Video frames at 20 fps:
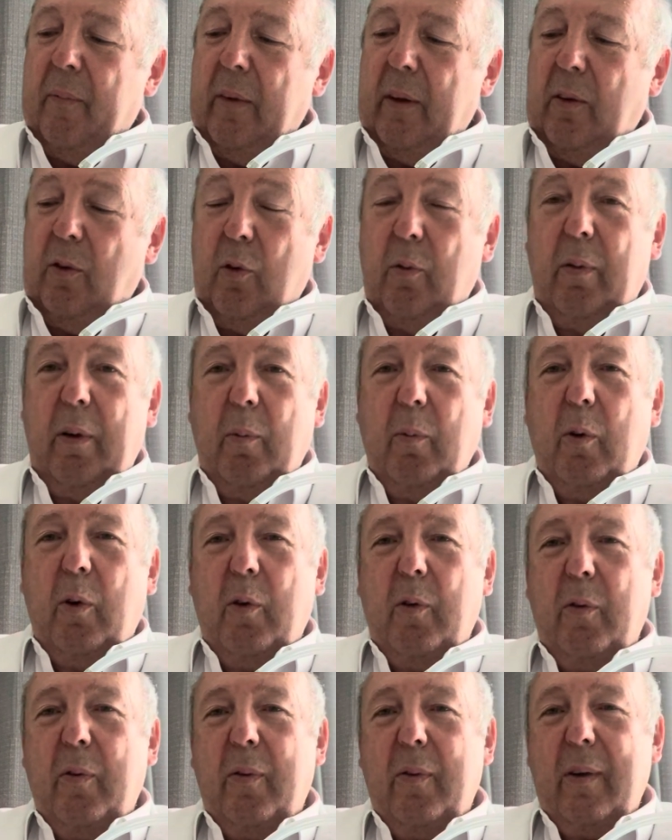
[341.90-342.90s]
To
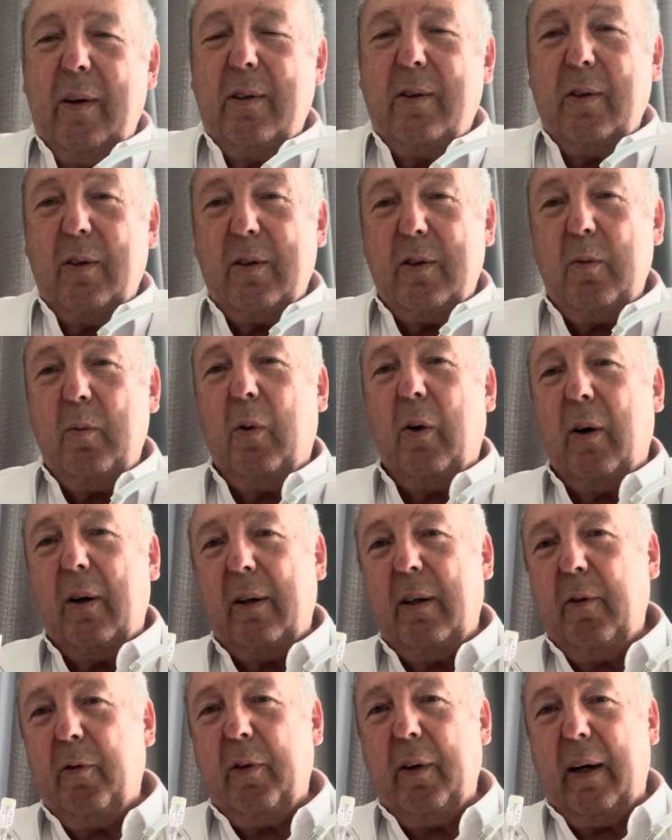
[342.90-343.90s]
remove is also more
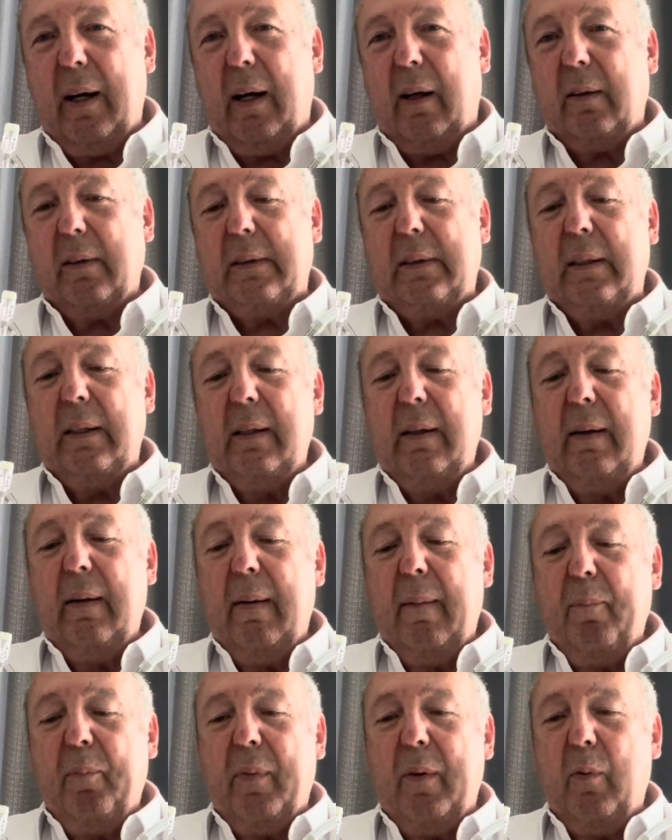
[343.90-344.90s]
difficult.
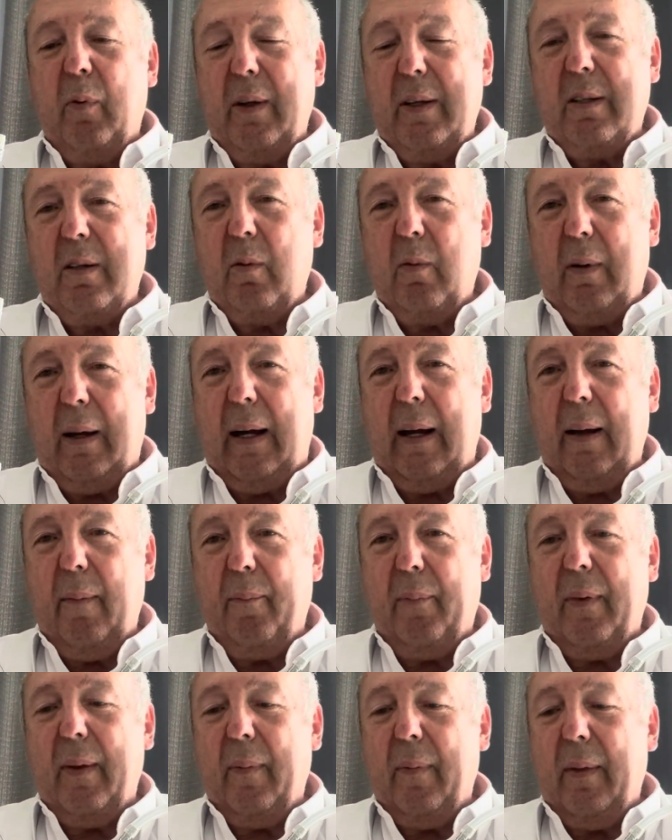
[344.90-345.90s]
The reason why
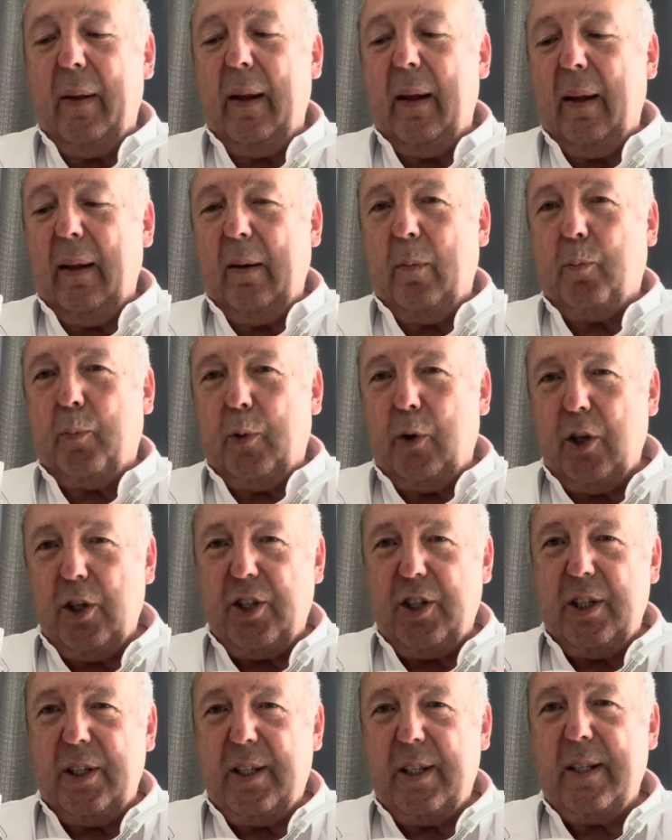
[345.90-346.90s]
the
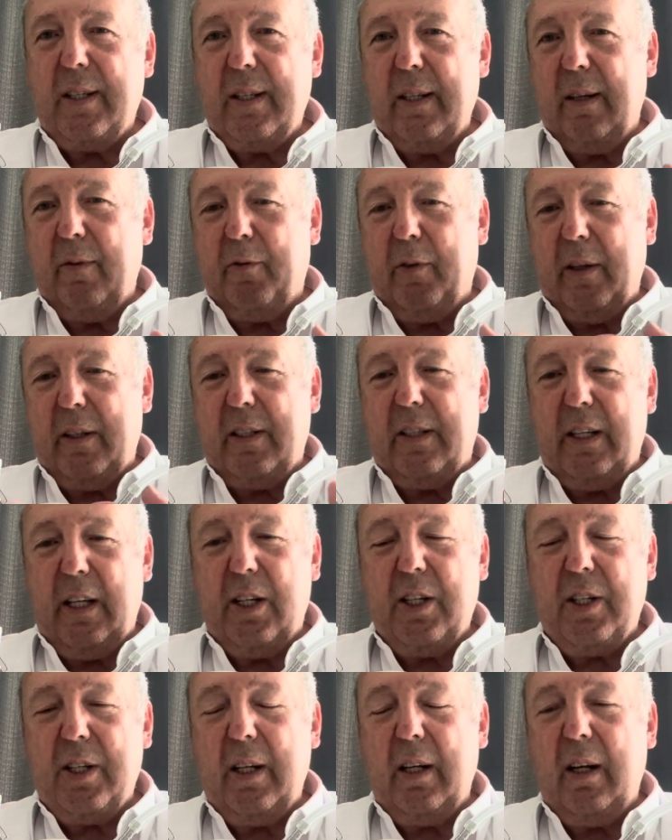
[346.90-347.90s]

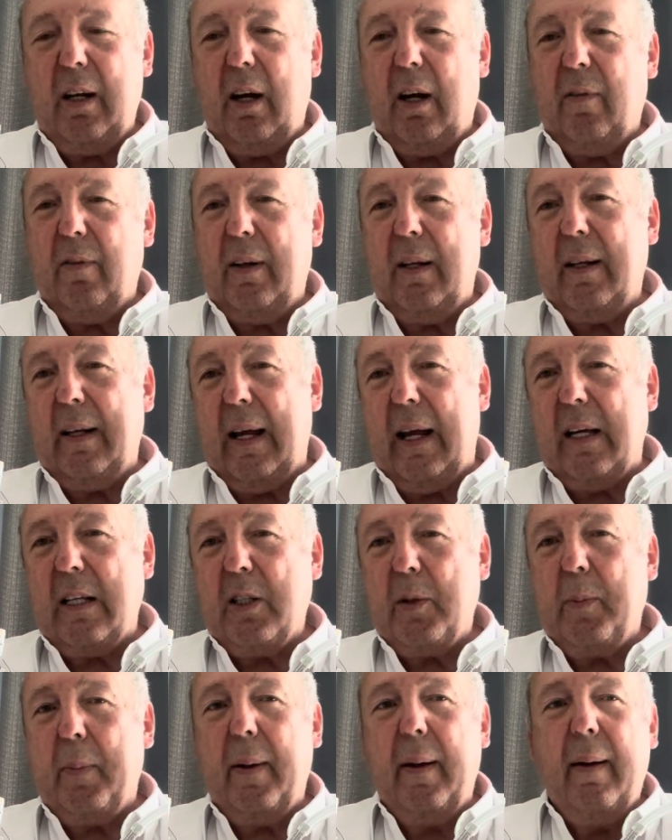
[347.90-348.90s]
fixation of the
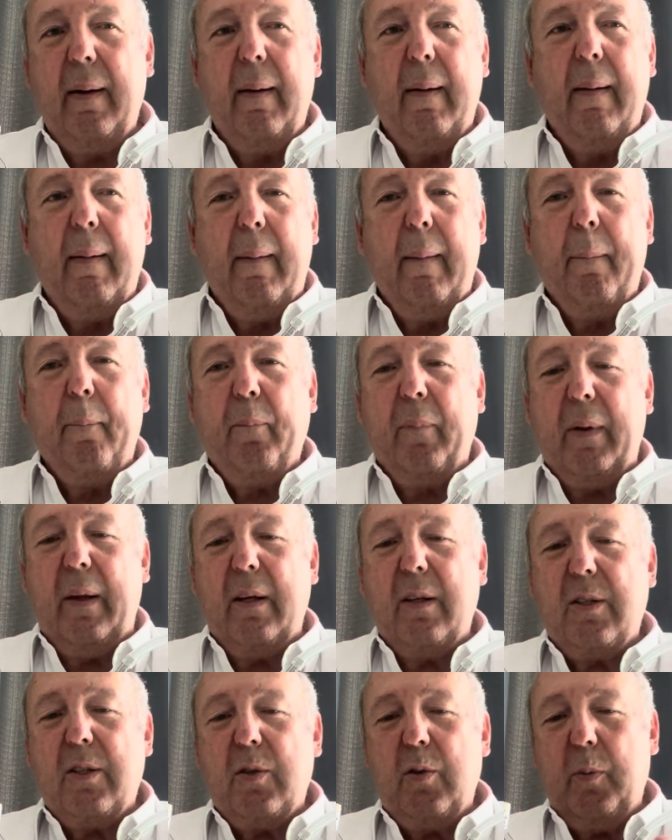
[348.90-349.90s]
NASP
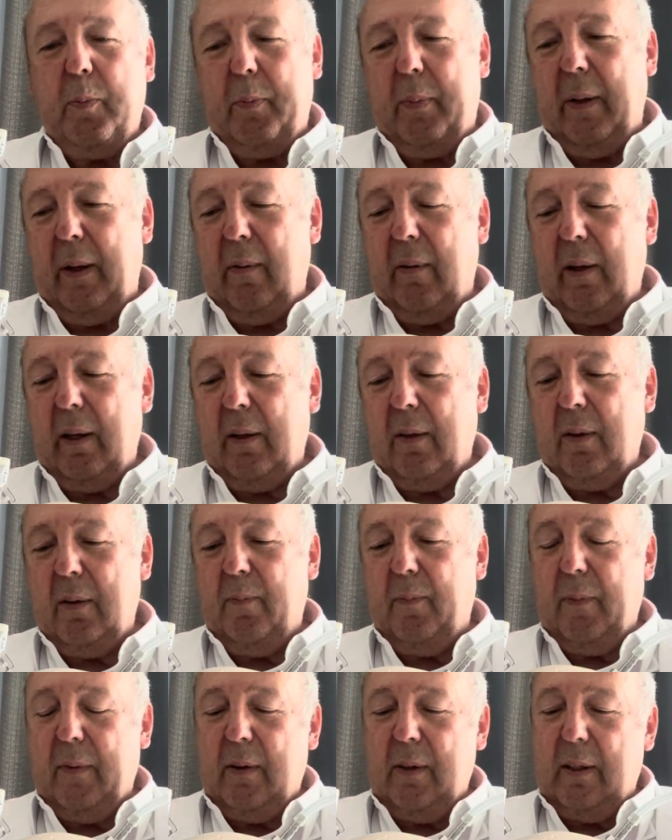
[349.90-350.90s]
is superior
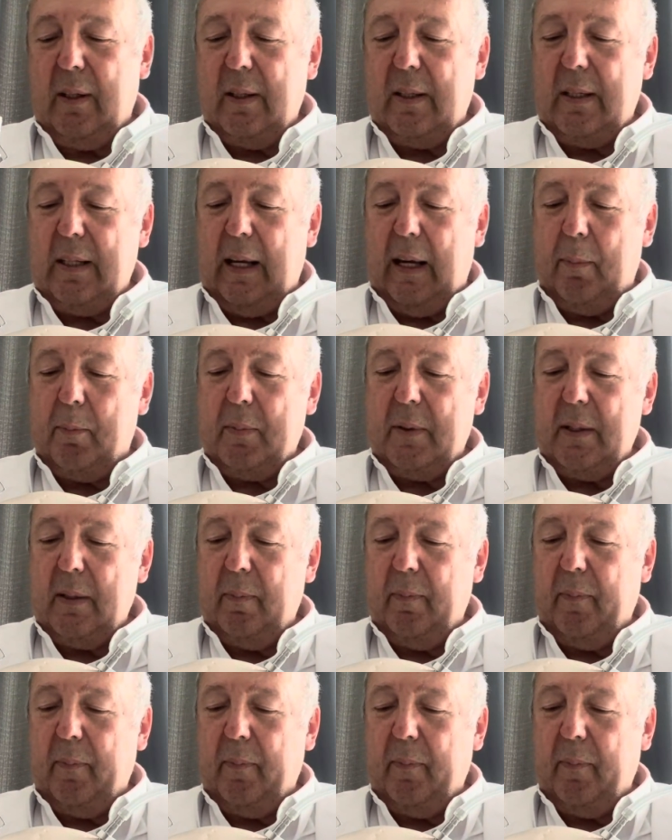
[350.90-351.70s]
to the SEPS.